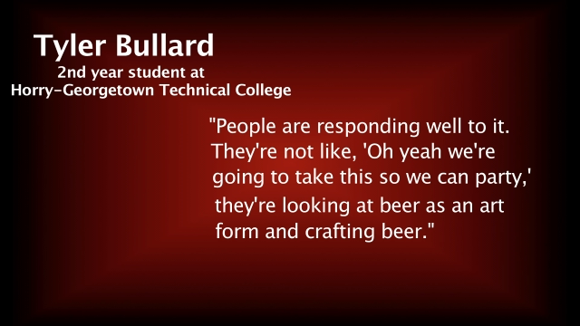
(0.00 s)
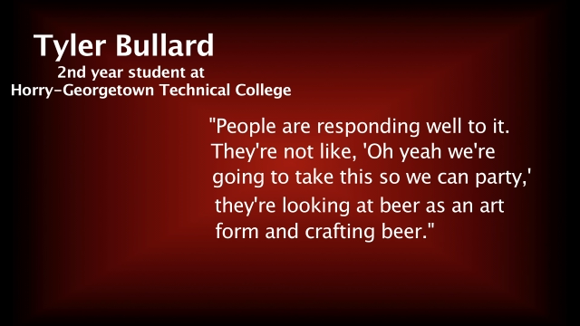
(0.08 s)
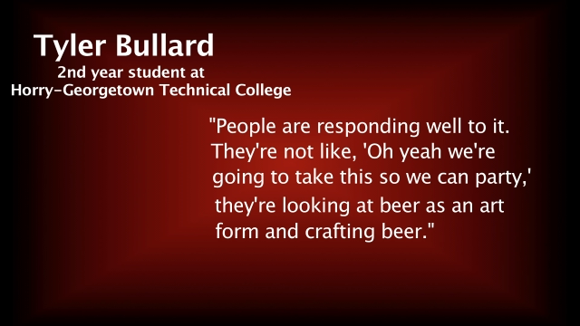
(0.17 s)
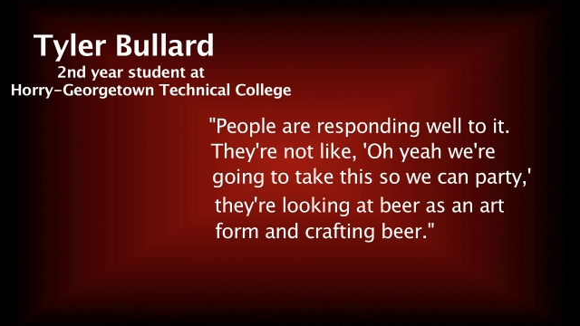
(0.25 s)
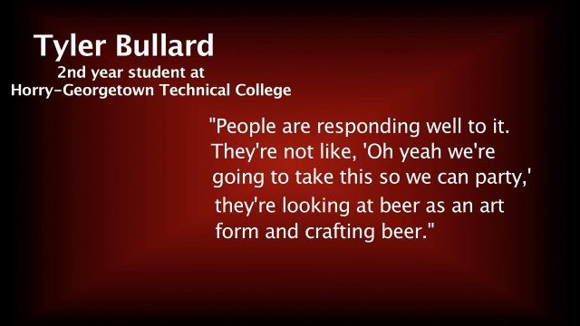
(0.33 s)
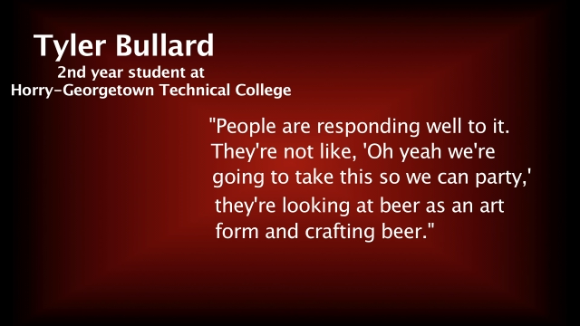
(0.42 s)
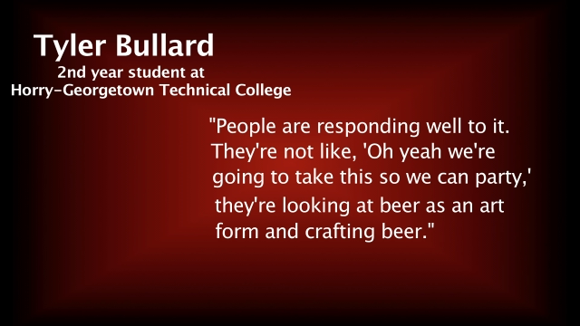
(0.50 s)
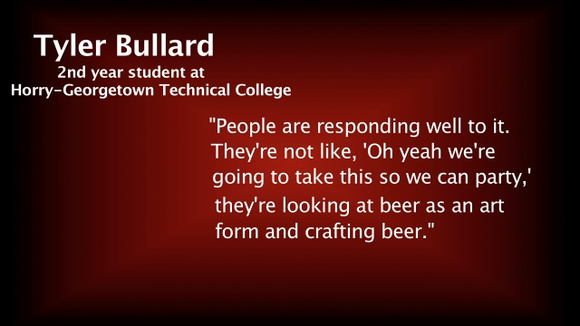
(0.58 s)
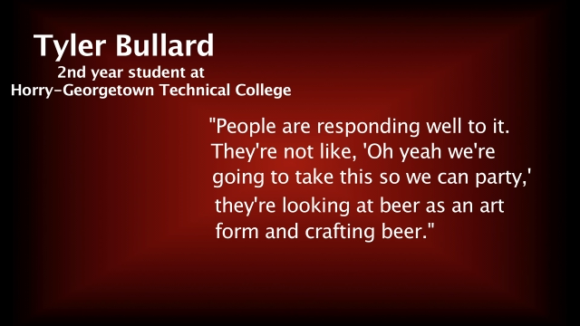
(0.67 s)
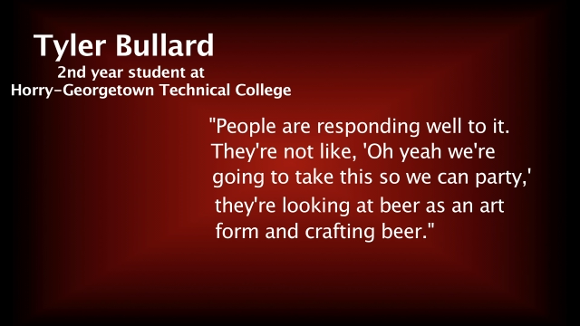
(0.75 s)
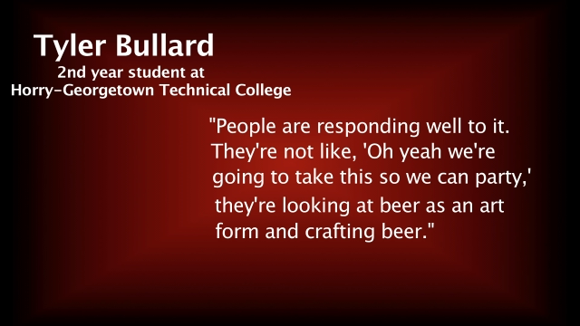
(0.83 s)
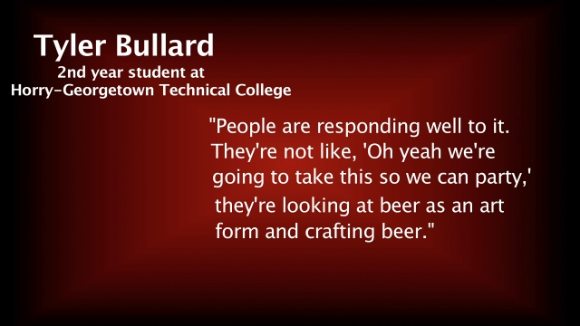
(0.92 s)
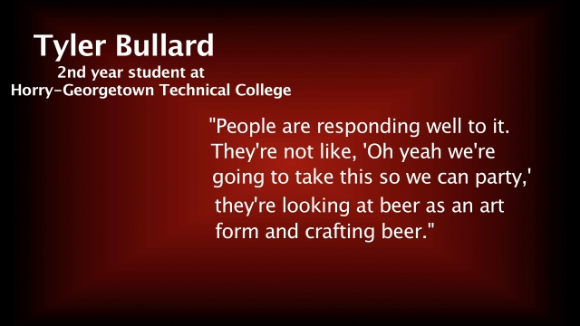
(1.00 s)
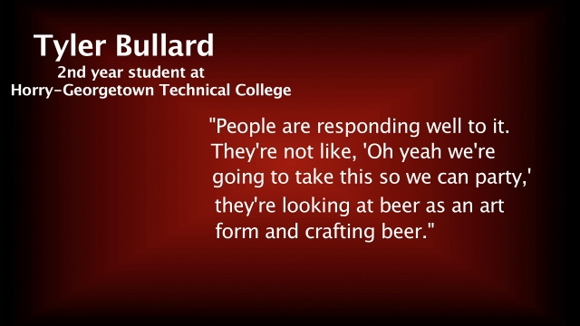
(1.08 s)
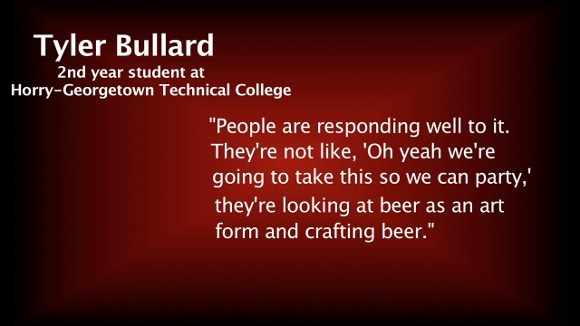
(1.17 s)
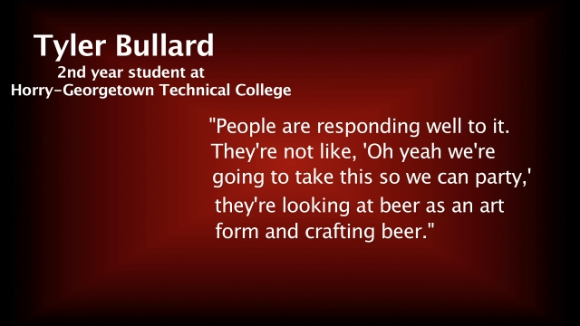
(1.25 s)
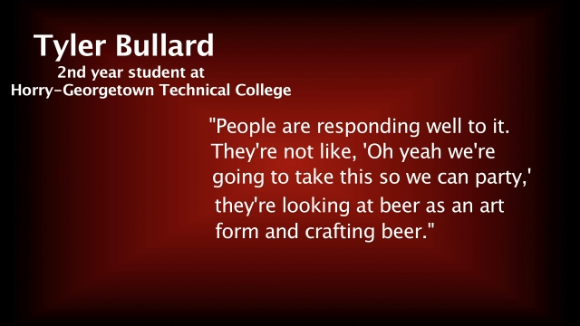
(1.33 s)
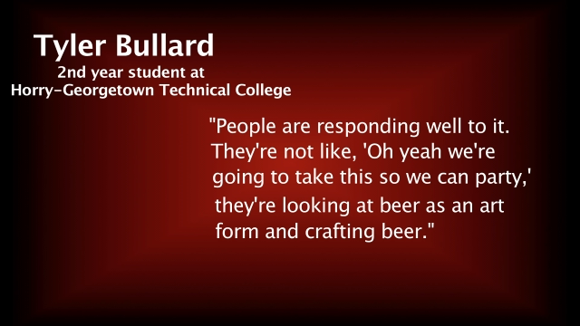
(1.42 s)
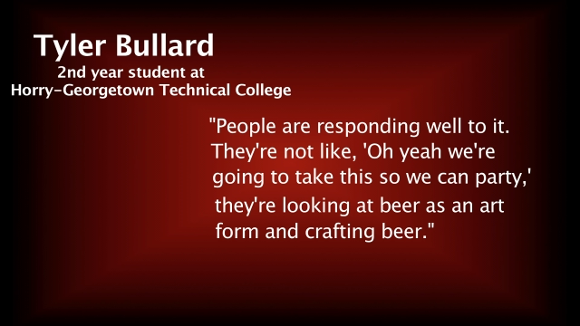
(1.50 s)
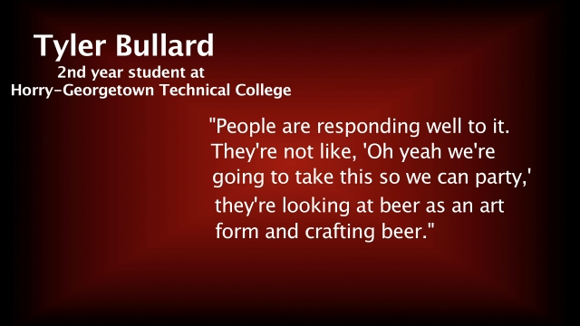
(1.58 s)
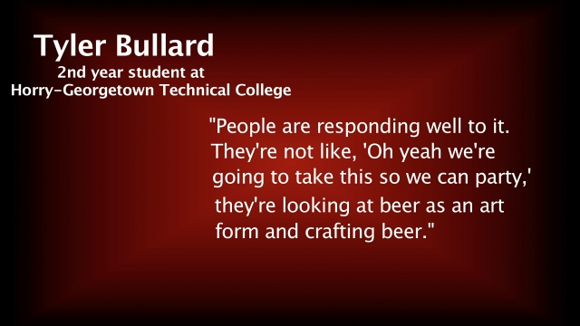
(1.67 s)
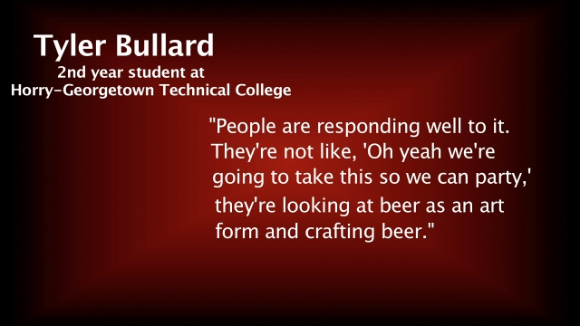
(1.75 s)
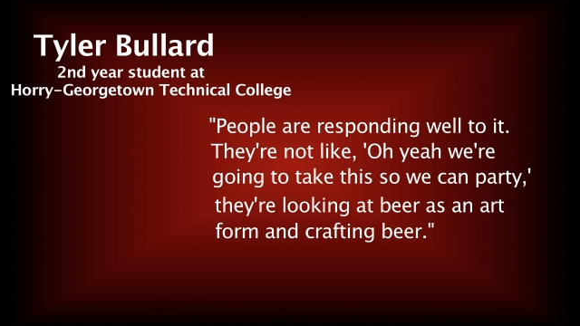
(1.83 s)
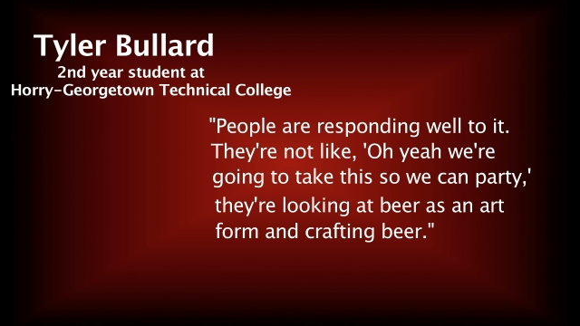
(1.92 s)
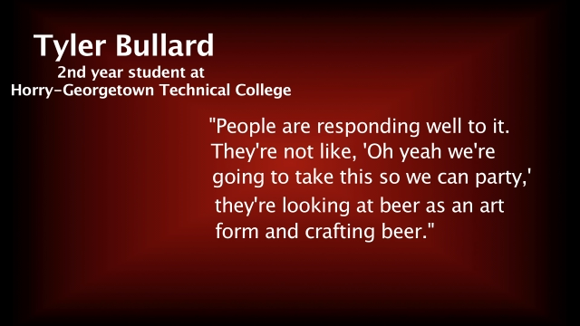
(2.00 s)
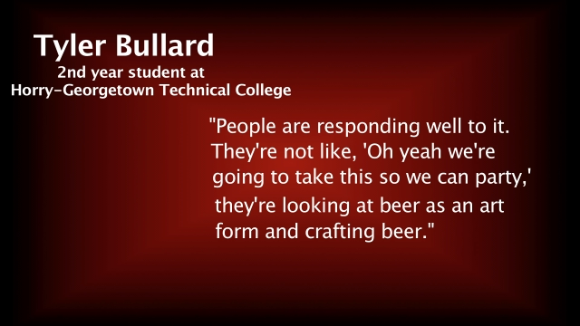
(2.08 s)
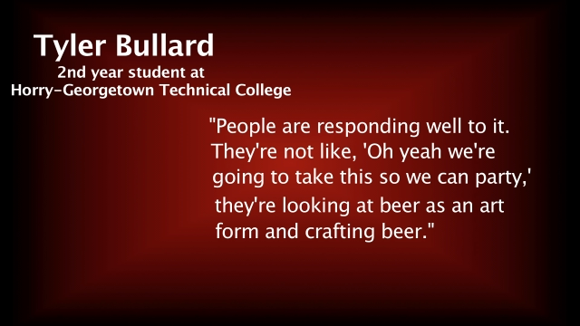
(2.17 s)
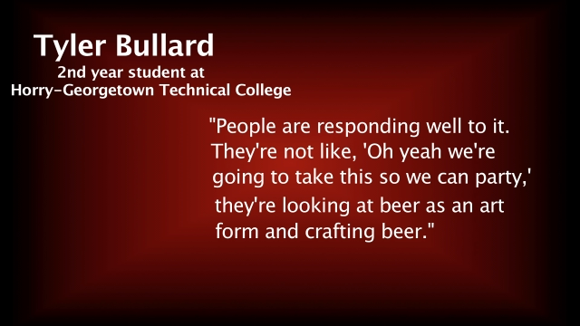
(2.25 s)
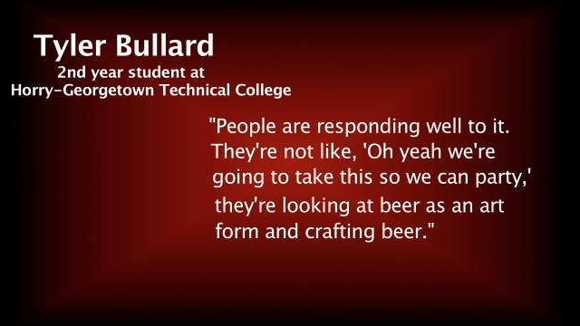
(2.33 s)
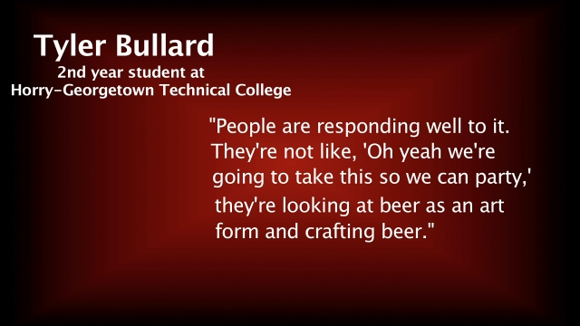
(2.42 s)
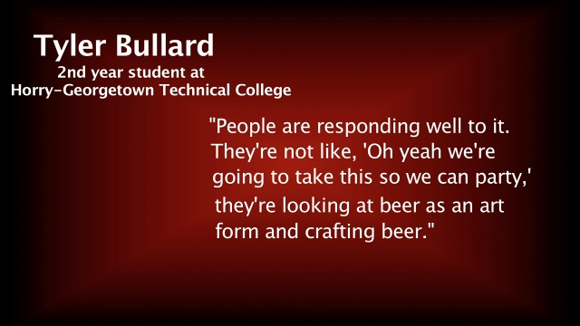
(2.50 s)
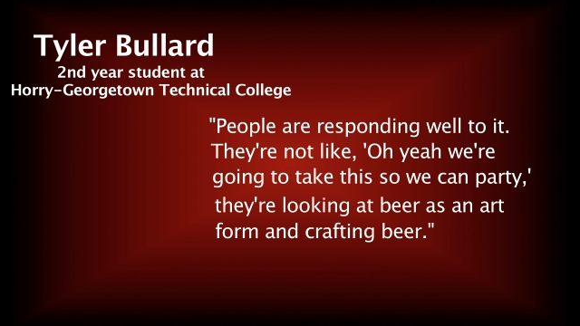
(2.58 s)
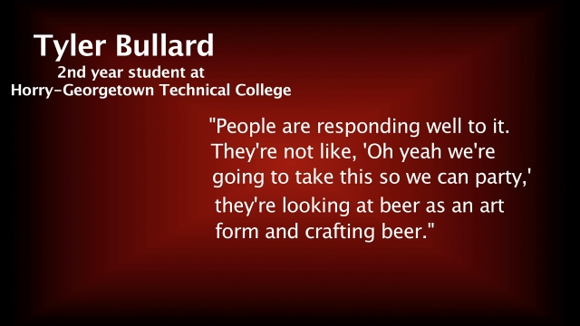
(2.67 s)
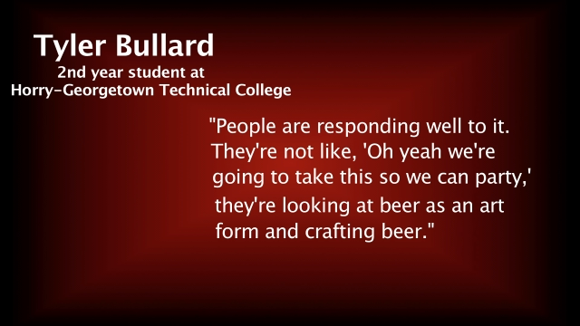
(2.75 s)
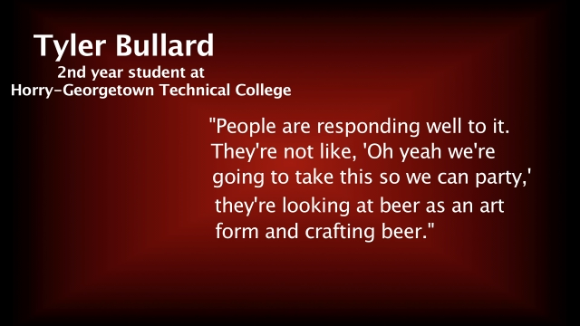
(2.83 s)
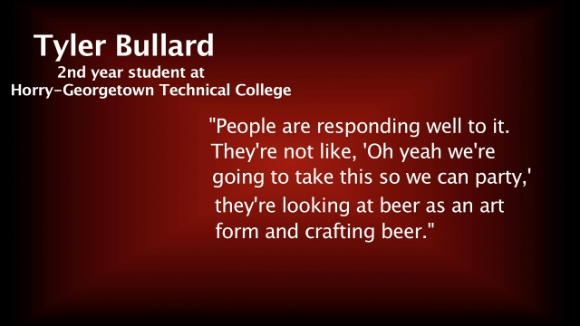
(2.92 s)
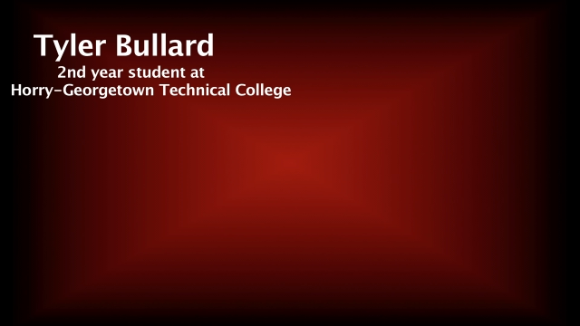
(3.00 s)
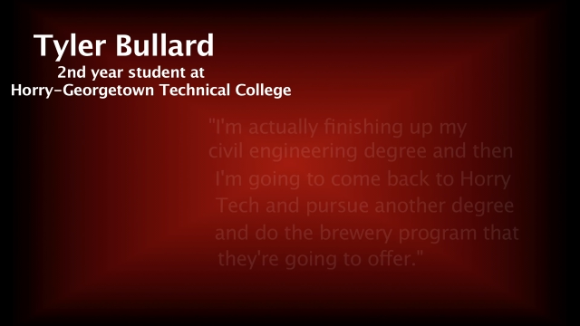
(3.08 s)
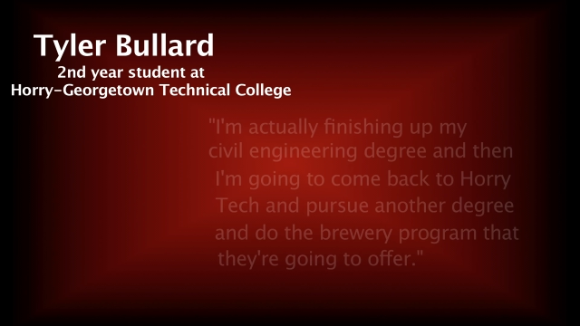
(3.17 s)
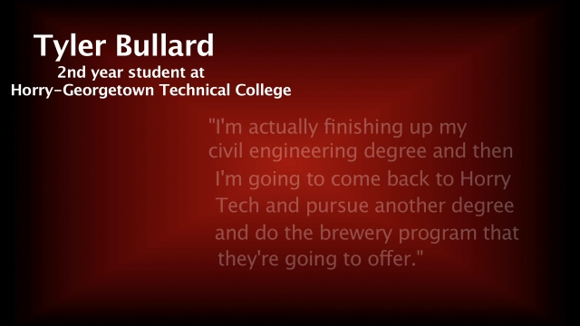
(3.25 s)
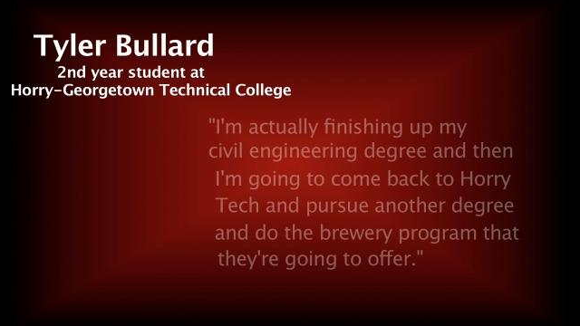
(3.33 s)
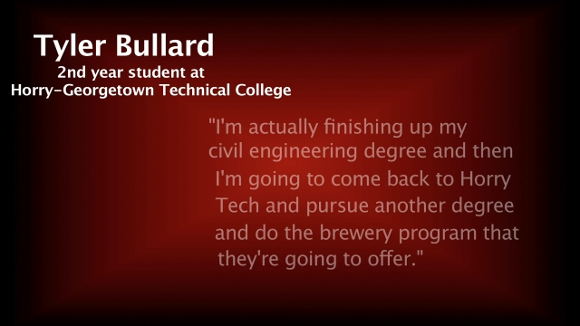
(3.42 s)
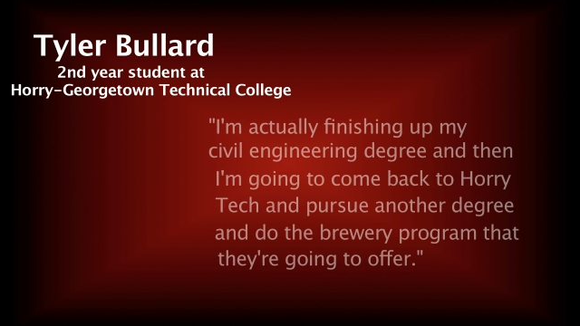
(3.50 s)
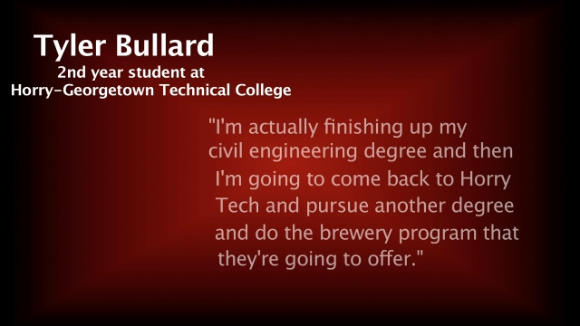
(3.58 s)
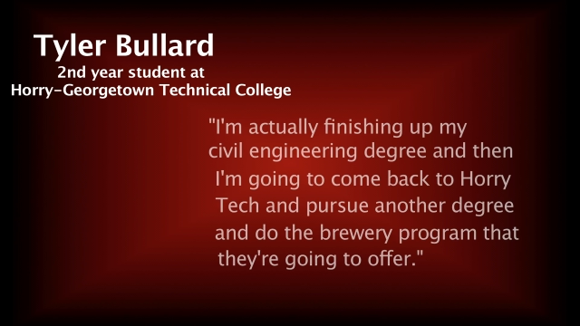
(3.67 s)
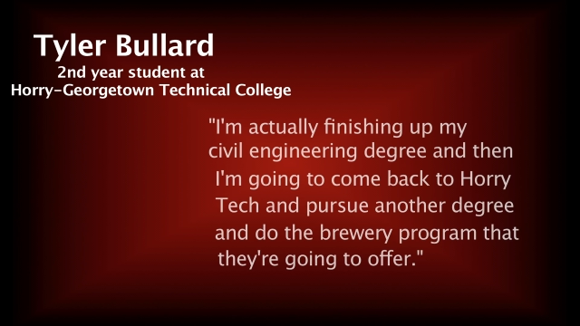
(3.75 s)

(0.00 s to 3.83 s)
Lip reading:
(no speaker visible)